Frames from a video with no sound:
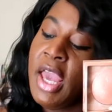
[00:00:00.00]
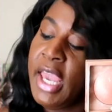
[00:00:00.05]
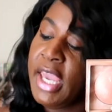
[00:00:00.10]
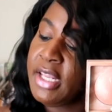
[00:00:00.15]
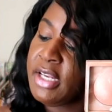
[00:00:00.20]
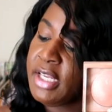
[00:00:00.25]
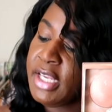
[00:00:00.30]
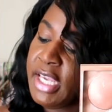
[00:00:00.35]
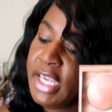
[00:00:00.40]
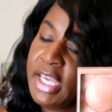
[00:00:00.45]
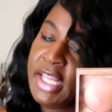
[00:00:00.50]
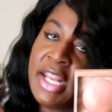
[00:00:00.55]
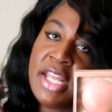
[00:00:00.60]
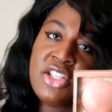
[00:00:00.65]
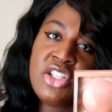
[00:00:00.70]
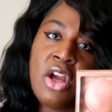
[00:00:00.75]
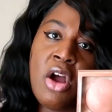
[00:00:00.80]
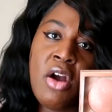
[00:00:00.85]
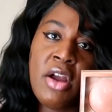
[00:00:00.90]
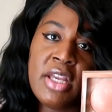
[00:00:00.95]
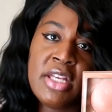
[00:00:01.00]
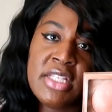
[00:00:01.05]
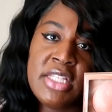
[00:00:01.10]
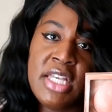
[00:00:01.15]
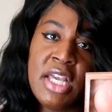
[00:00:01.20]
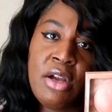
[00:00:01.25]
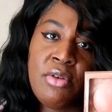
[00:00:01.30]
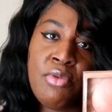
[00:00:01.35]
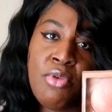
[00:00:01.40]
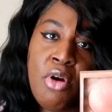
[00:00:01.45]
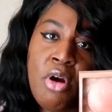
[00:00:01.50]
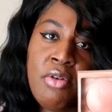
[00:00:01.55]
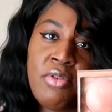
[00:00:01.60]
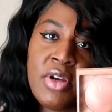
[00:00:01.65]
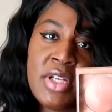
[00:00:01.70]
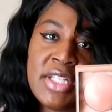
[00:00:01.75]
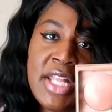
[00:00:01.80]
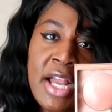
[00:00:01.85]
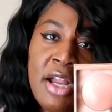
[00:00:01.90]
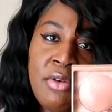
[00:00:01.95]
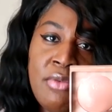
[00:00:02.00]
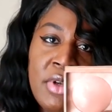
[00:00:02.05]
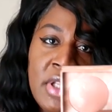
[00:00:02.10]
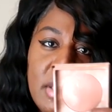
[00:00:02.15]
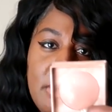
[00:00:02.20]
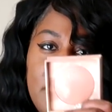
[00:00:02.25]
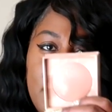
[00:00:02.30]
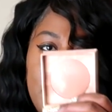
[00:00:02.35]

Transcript: And again, as y'all can see, Aurora is like a really